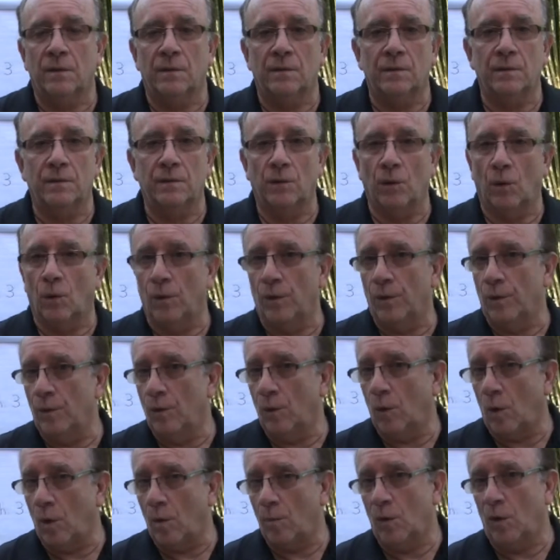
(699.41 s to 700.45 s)
your
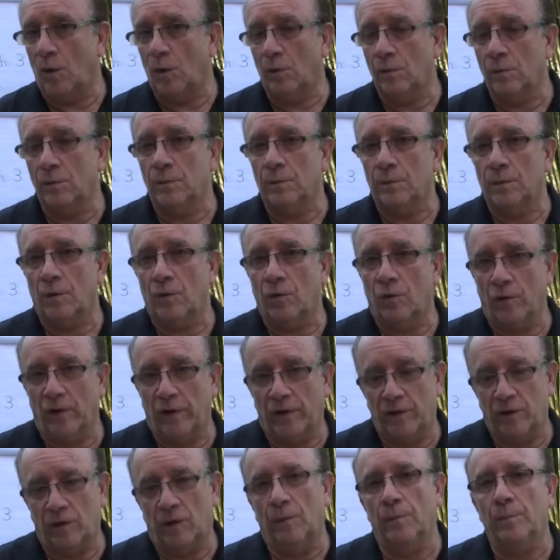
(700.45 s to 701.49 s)
normal
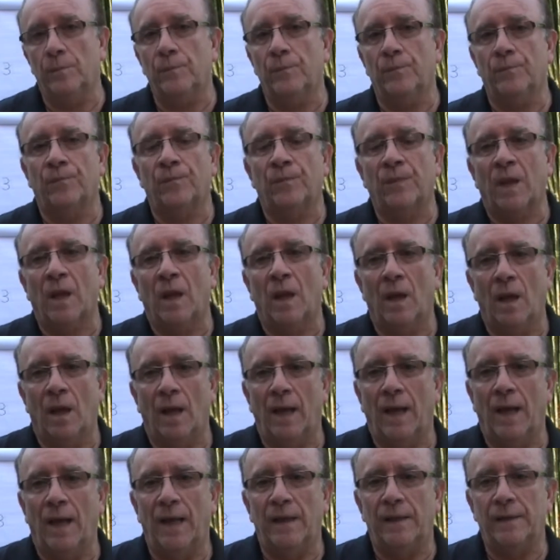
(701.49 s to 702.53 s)
curriculum,
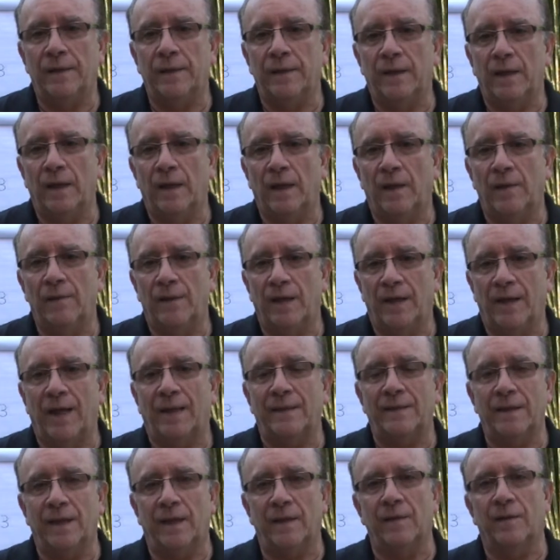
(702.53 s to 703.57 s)
and then
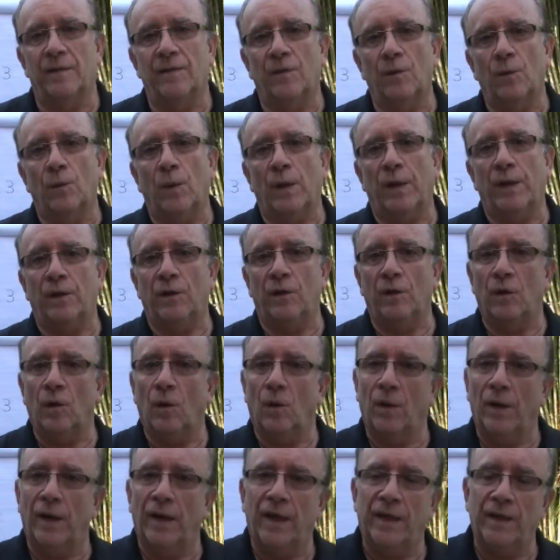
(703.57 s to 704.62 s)
at the end of the week, you
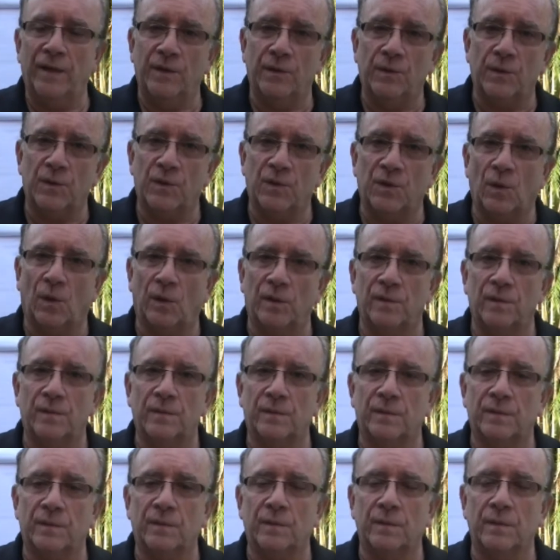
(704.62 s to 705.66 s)
go ahead and you start,
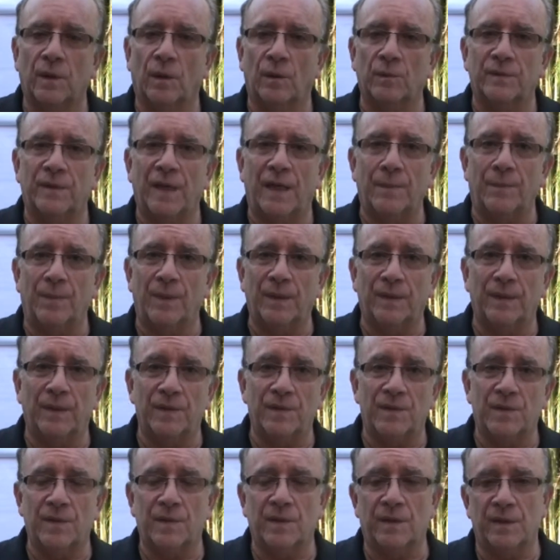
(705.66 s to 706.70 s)
you know, taping
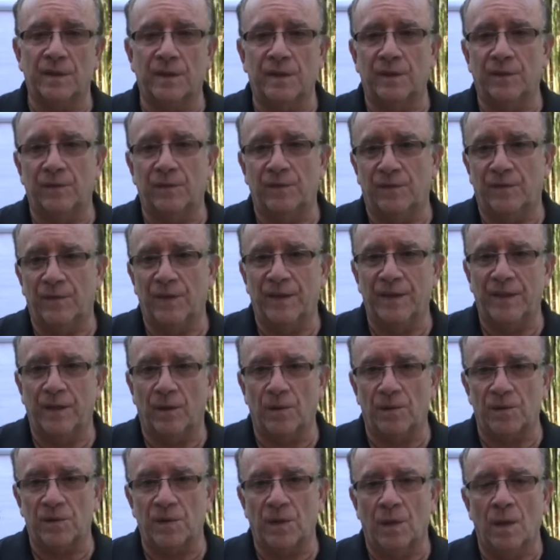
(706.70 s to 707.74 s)
the videos.